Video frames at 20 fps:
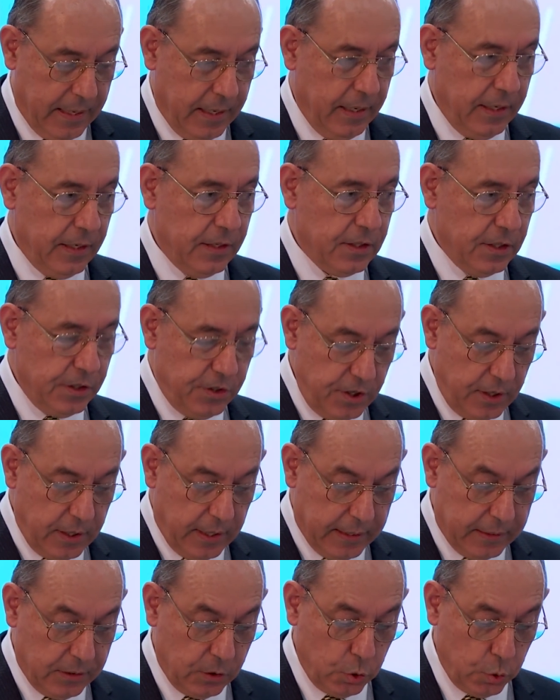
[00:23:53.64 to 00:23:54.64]
In the
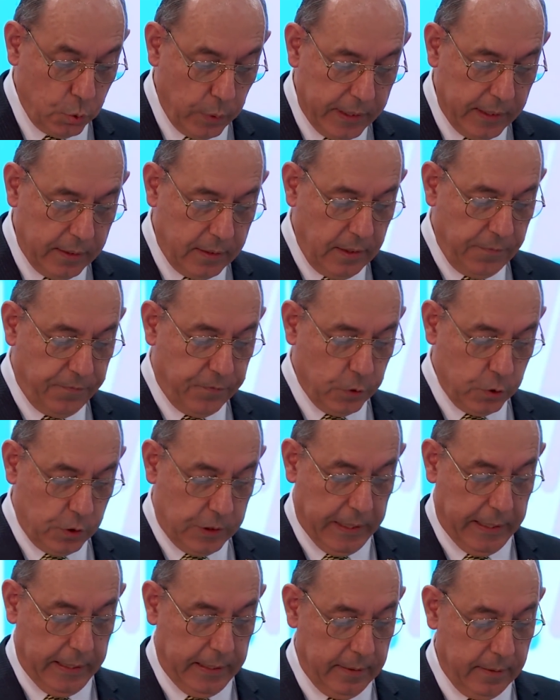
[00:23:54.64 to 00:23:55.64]
year
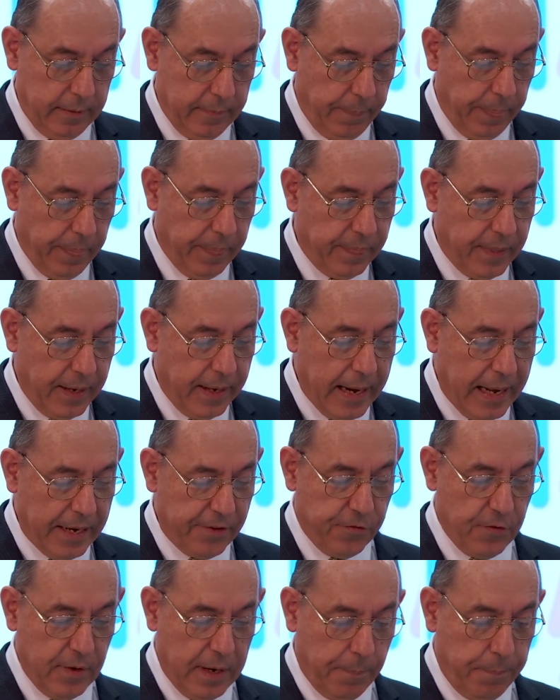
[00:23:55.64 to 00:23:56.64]
2014, the
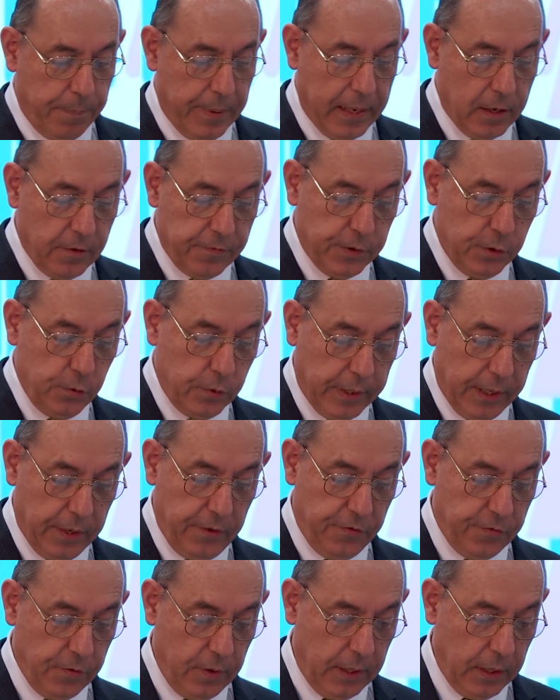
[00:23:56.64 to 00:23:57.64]
National Plan of
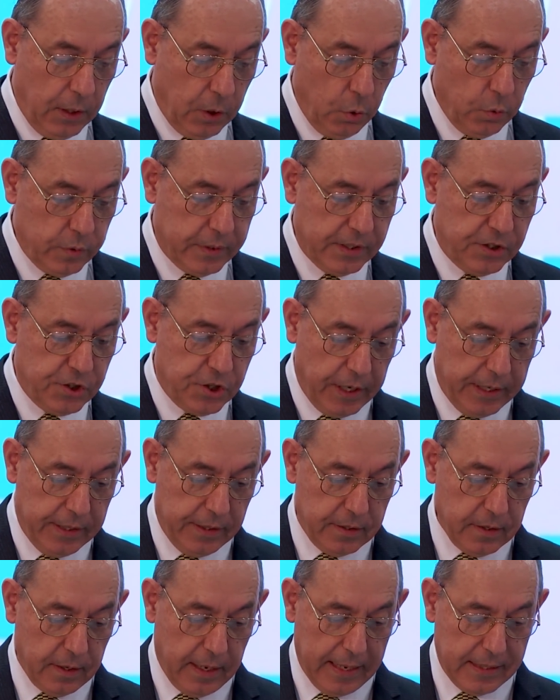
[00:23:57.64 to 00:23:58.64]
Education included
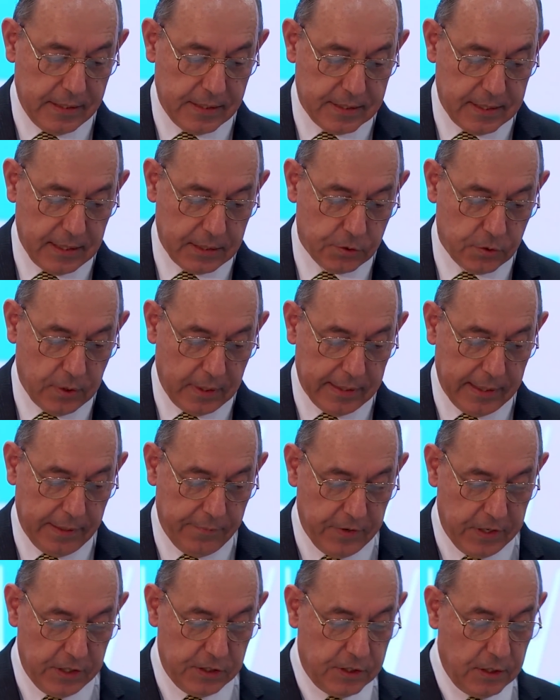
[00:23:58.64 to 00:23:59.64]
gender and sexual
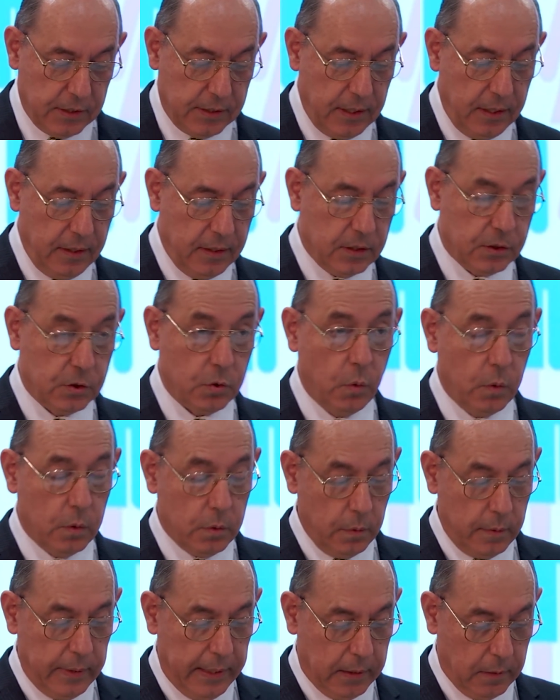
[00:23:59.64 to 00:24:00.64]
diversity in the school
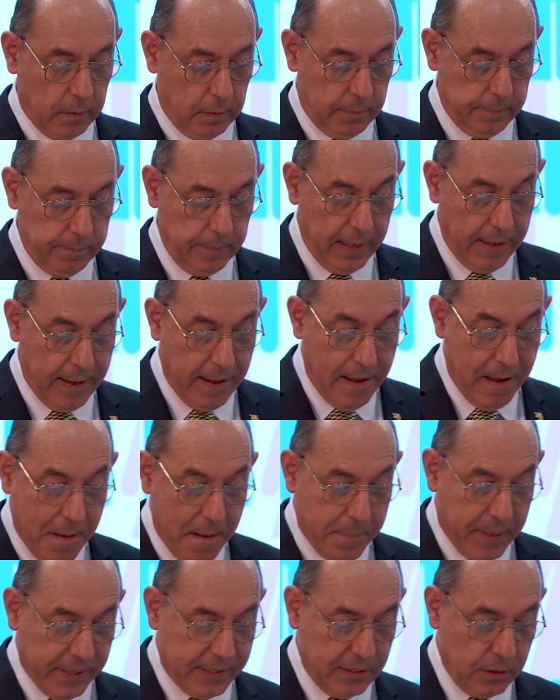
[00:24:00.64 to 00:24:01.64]
curriculum,
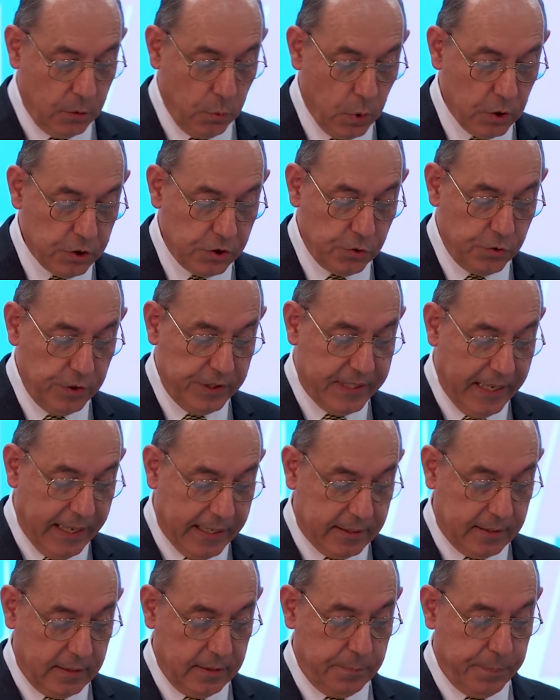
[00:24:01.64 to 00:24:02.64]
but it was
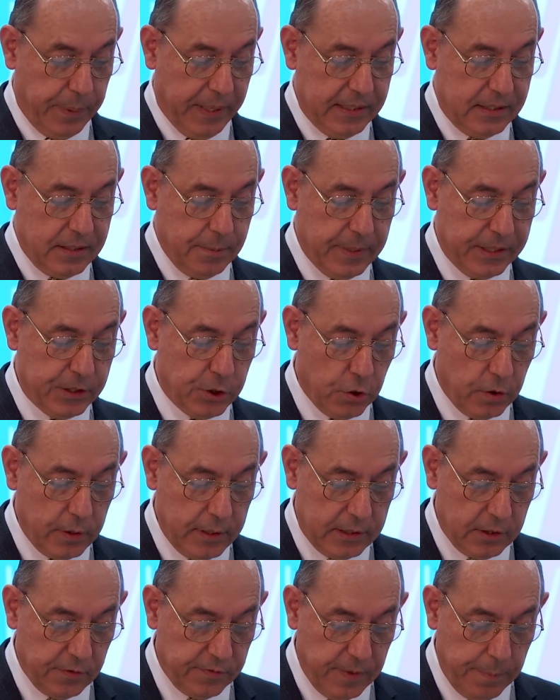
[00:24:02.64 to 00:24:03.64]
rejected by the
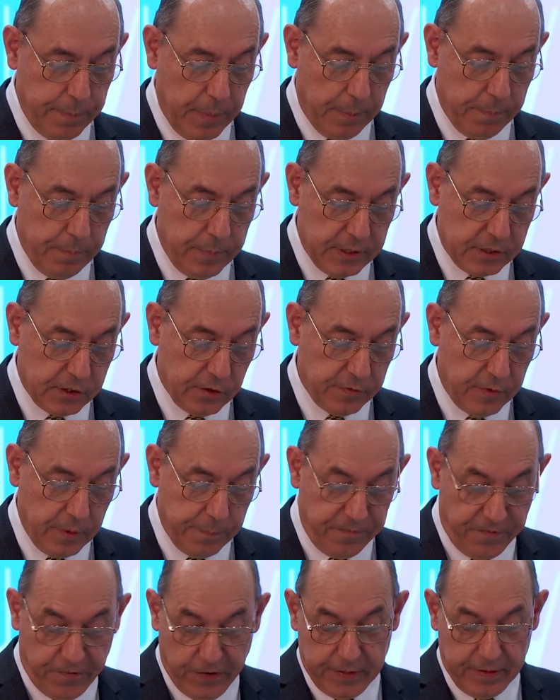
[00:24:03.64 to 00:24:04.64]
majority of the members of
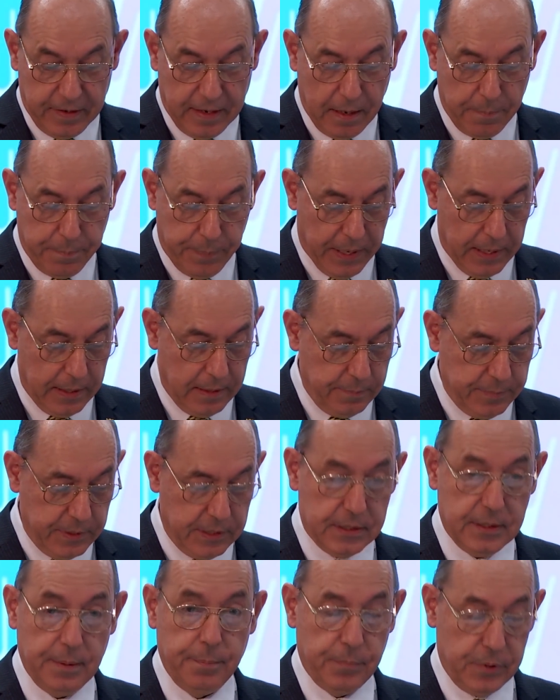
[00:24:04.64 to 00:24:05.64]
the federal
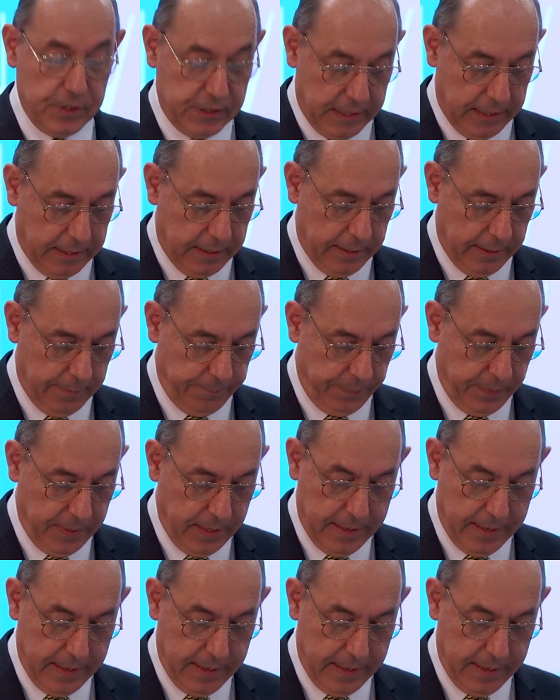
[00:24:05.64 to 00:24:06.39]
parliament in Brasilia.